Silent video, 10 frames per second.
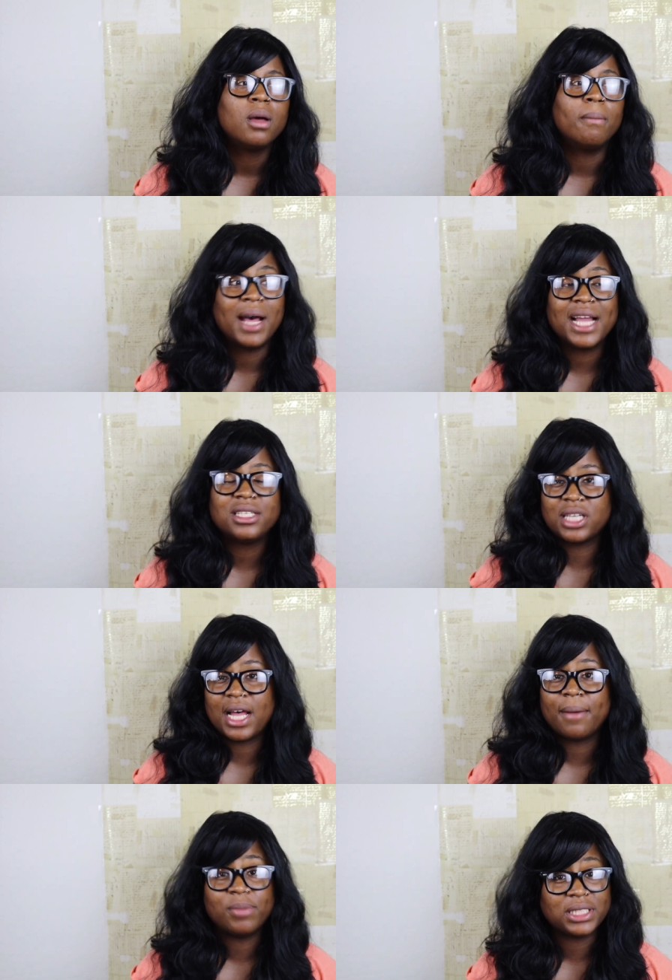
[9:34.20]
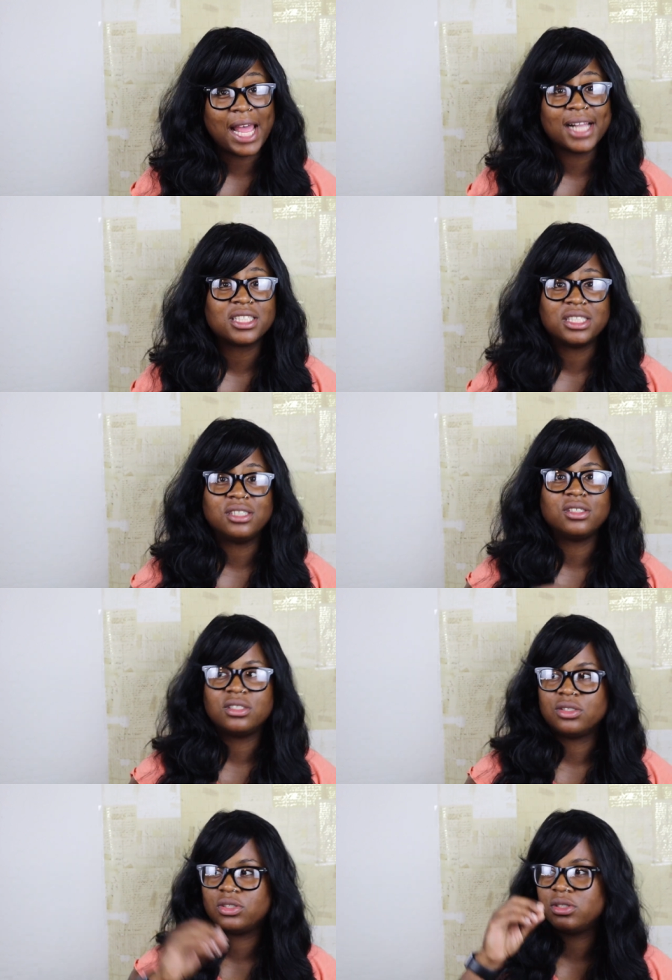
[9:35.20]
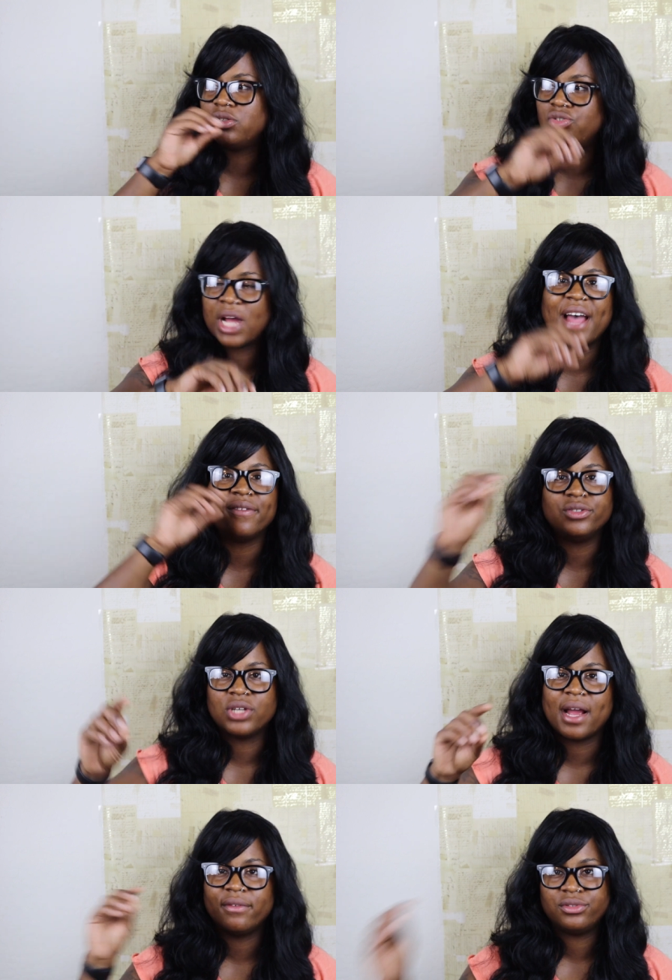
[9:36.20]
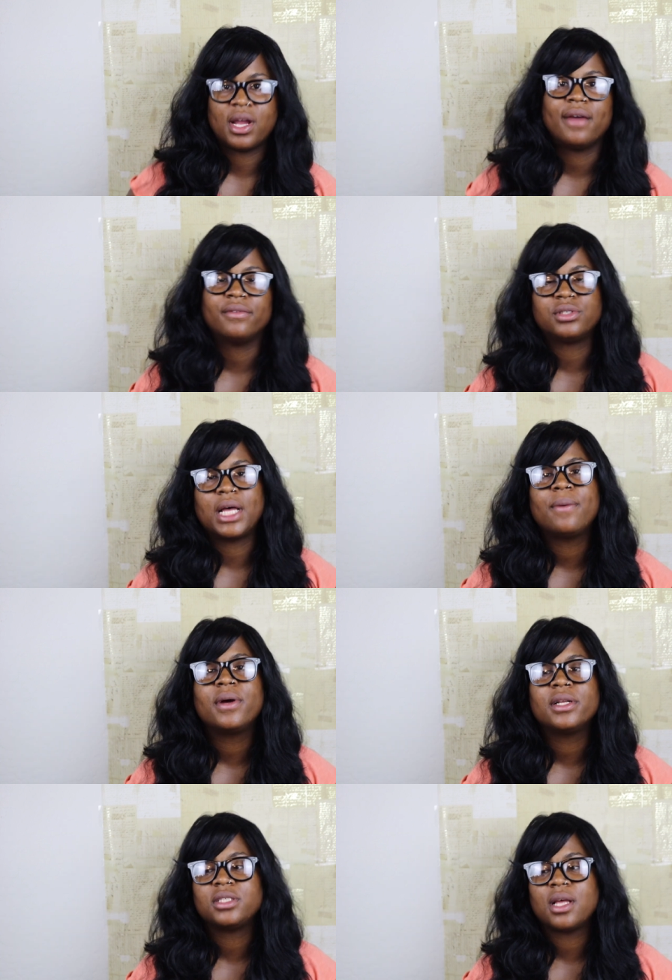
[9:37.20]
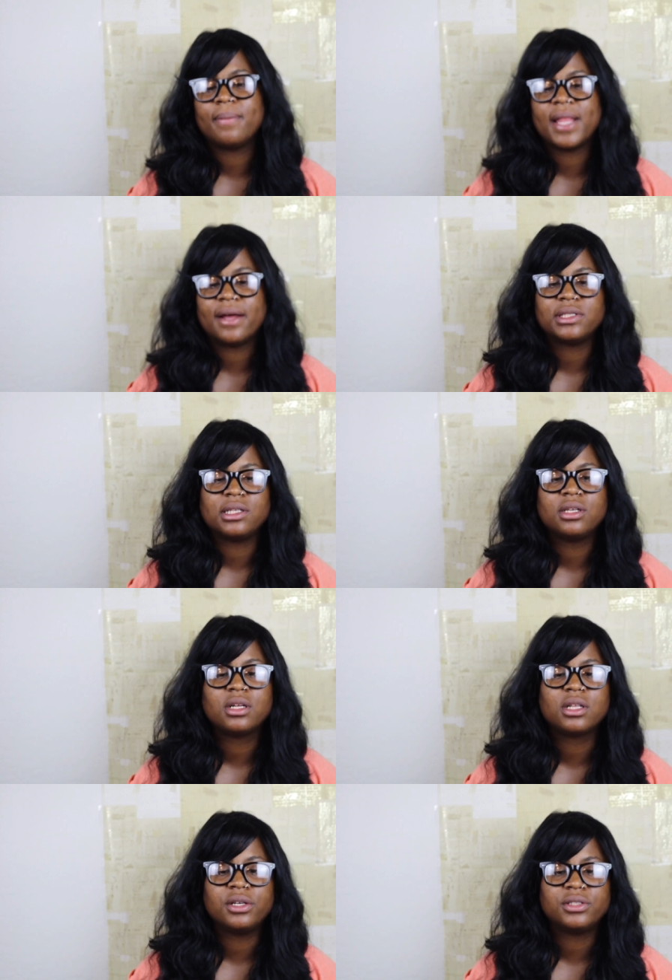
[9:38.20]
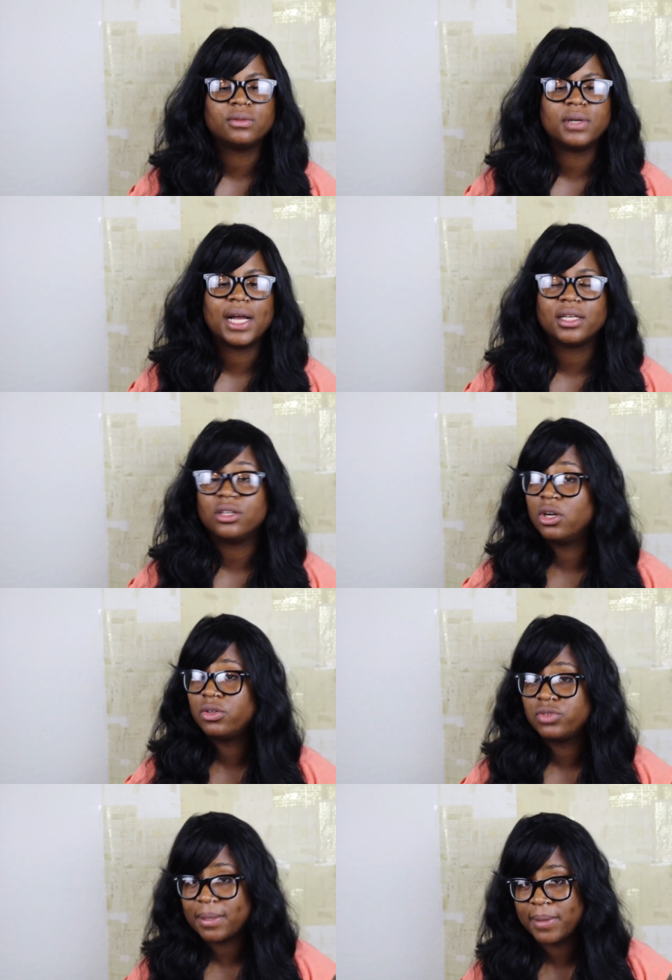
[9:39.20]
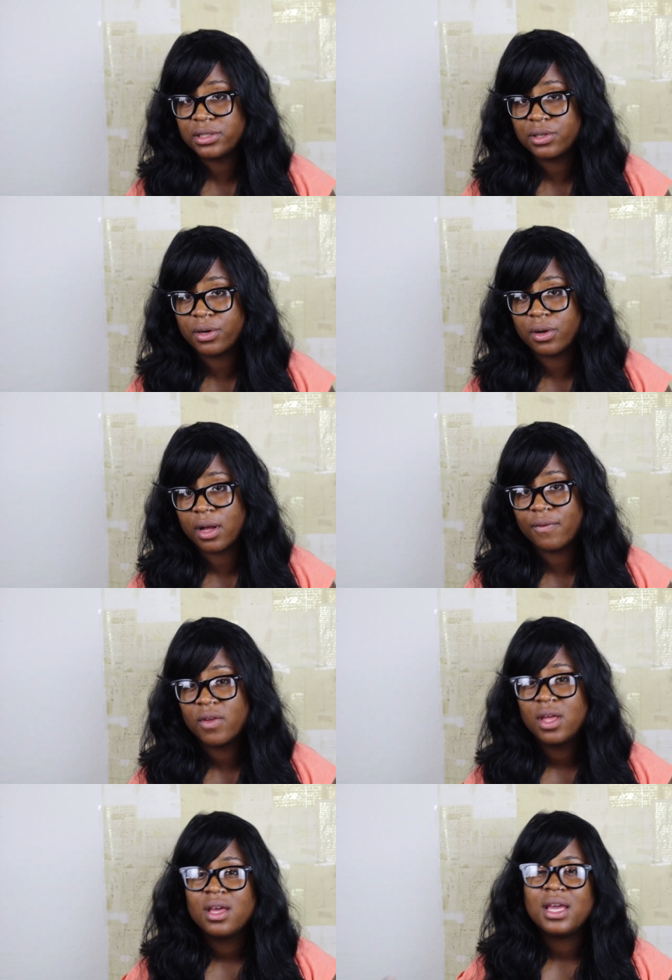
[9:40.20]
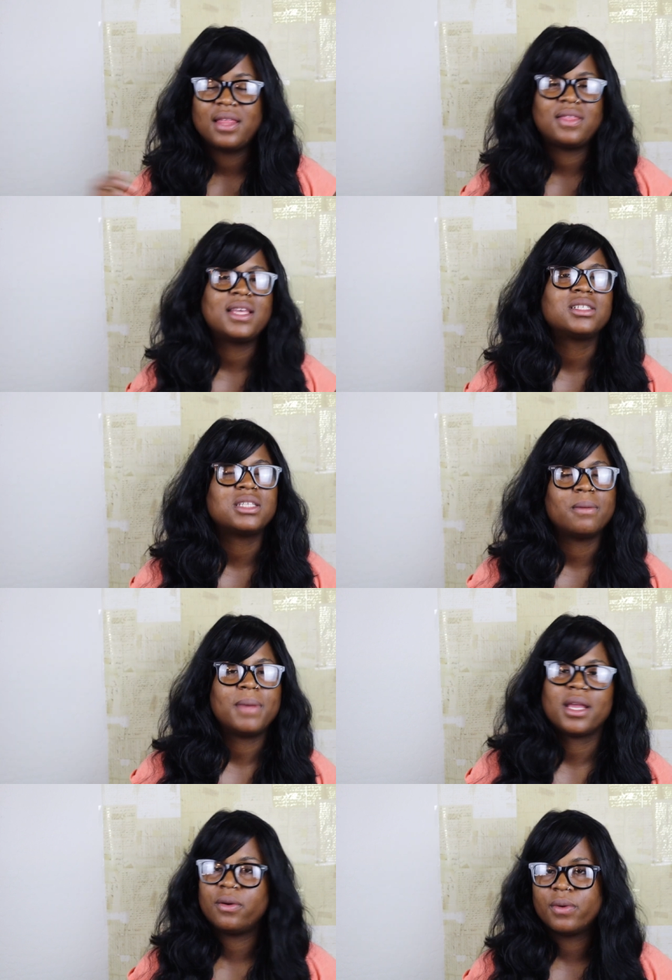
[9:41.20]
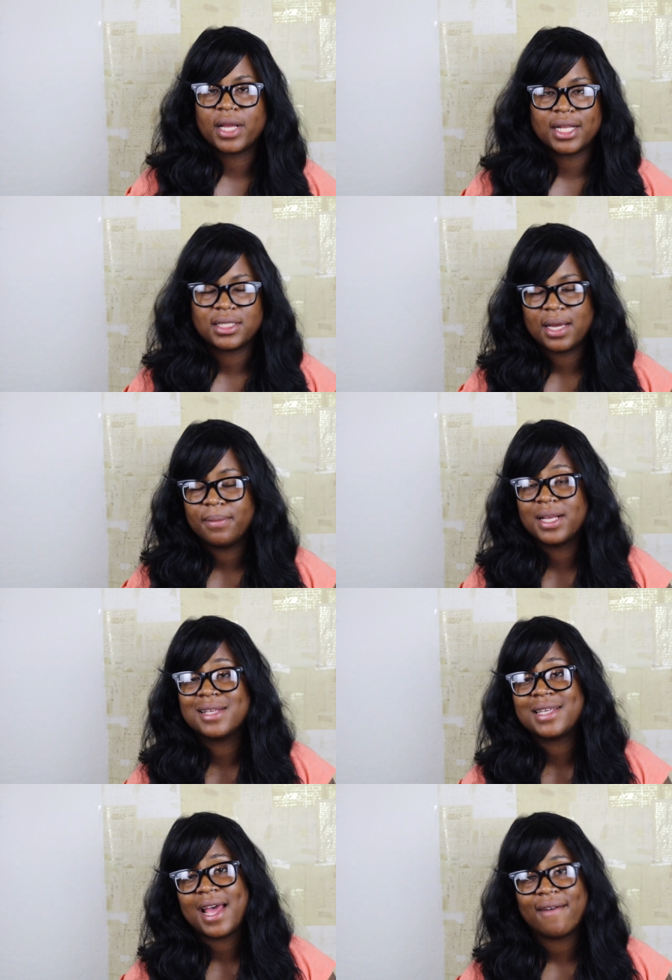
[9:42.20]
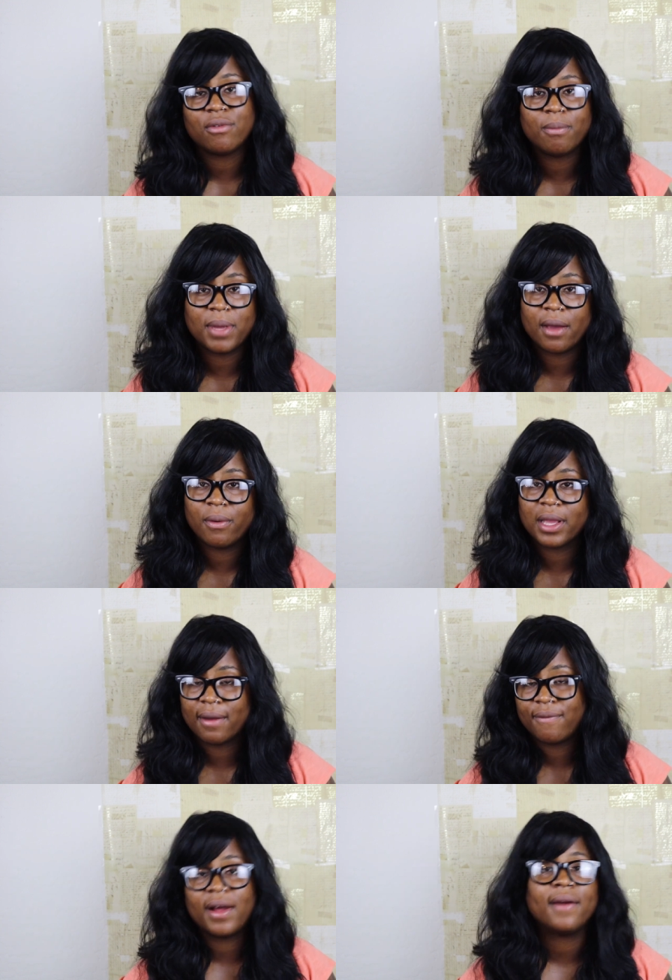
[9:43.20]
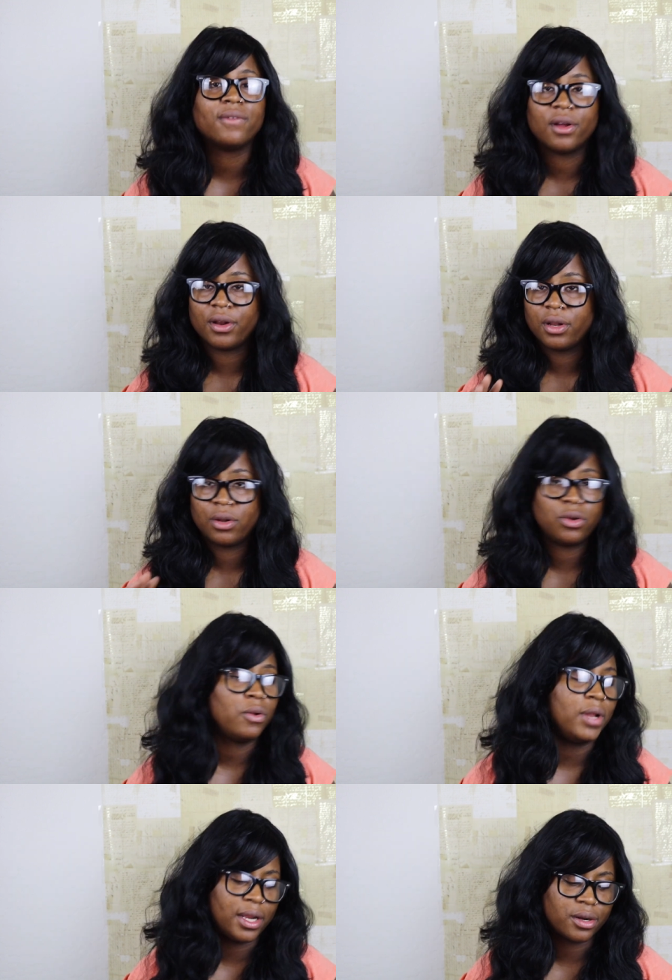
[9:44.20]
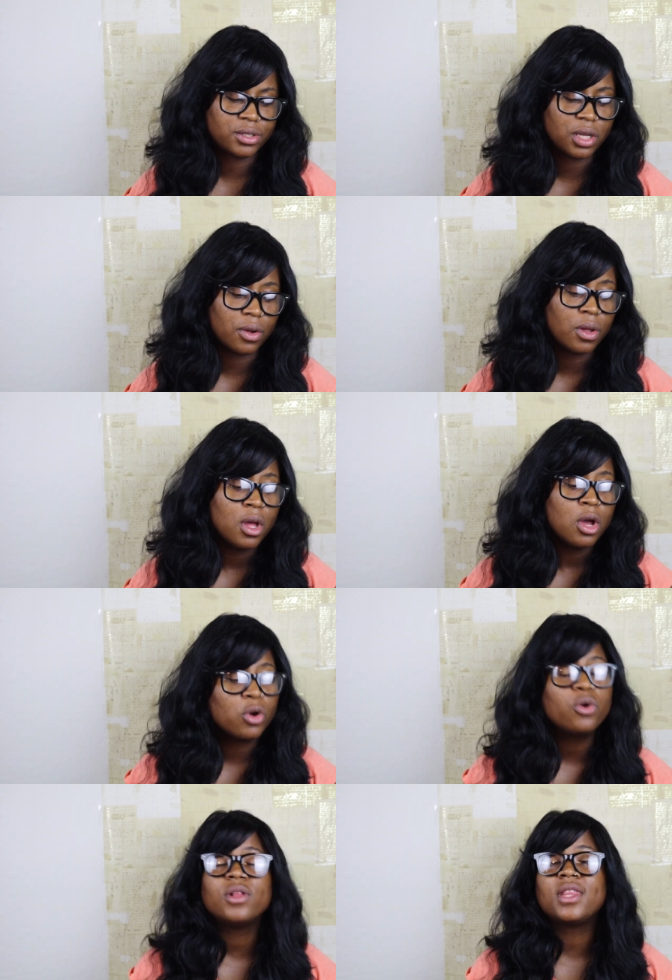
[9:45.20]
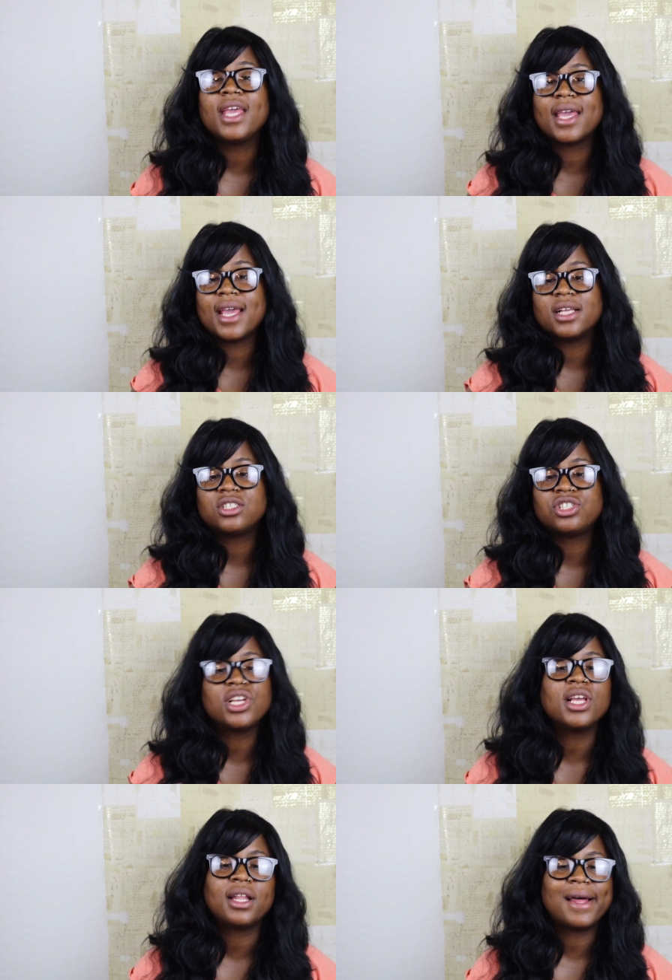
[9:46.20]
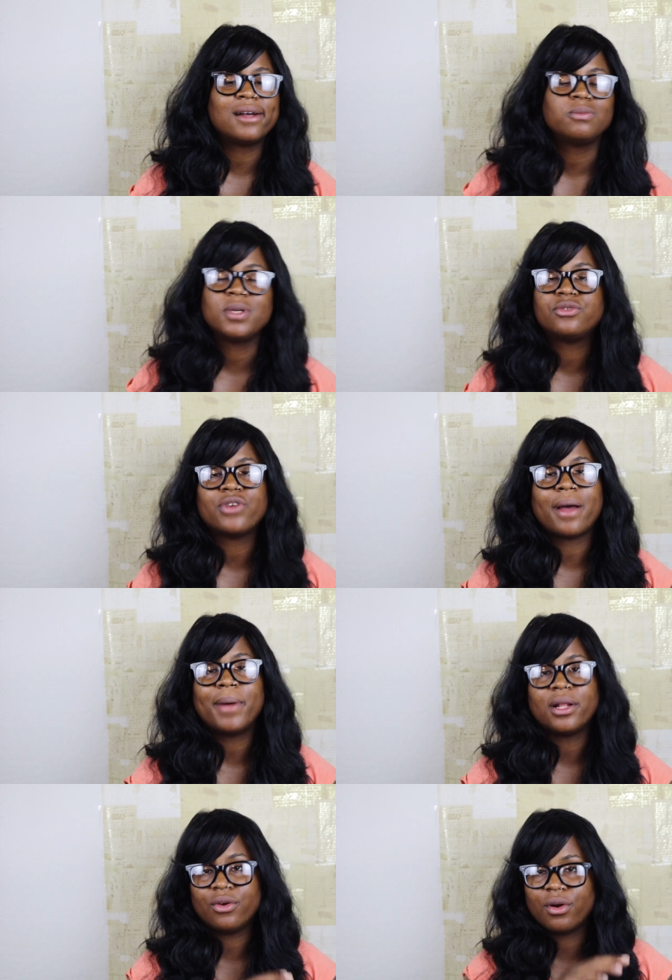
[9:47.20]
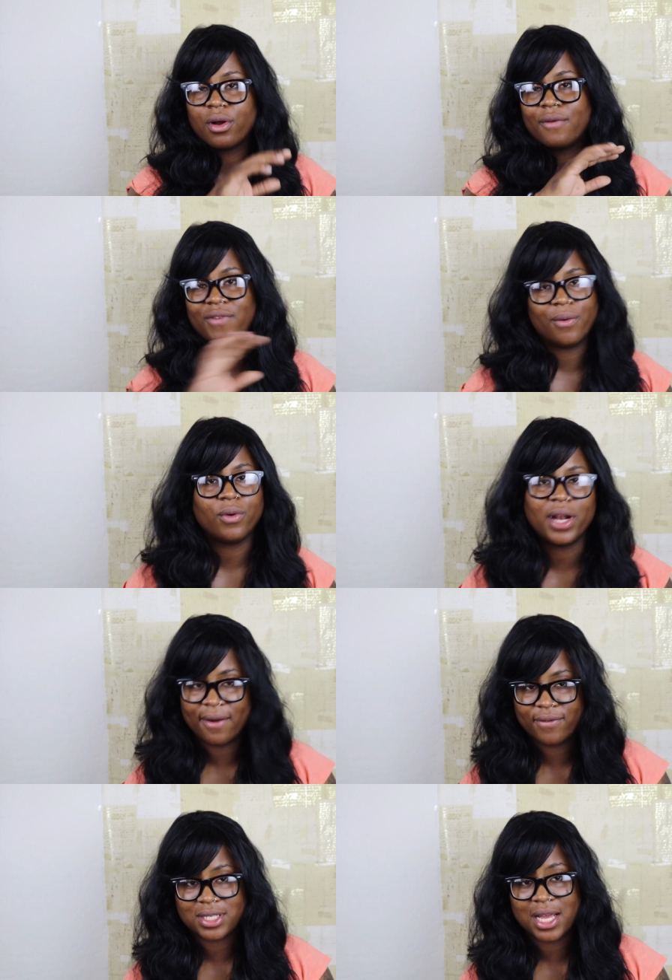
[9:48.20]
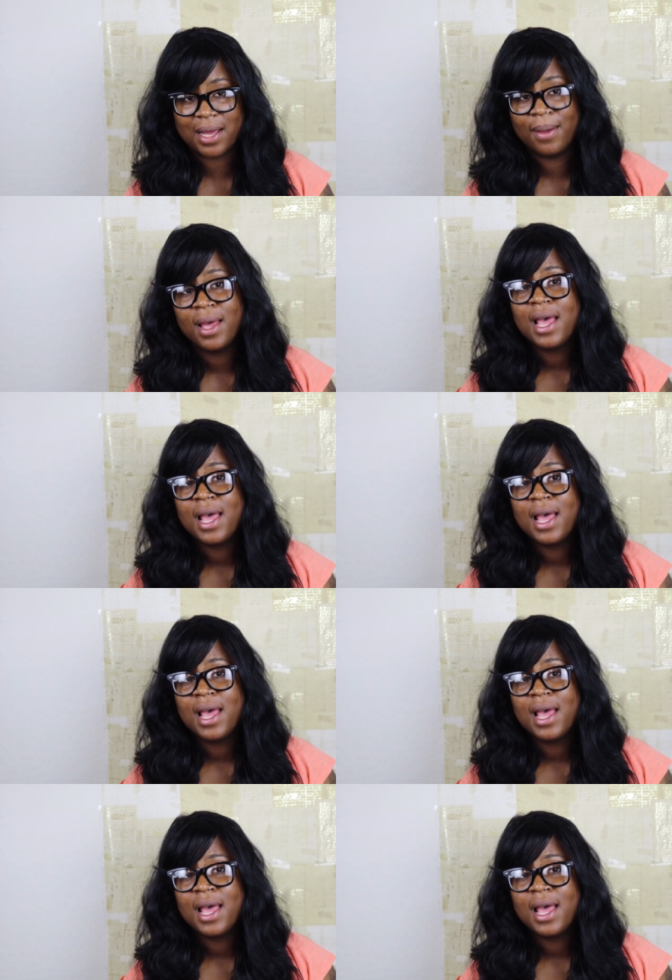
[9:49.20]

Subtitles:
my job is actually just driving. So I wanted something that was a little closer where I can go drop my daughter off and then still make it work at time, because I have to be at work at 5:30, no later. So cool thing is she allows me to drop my daughter off at whatever time,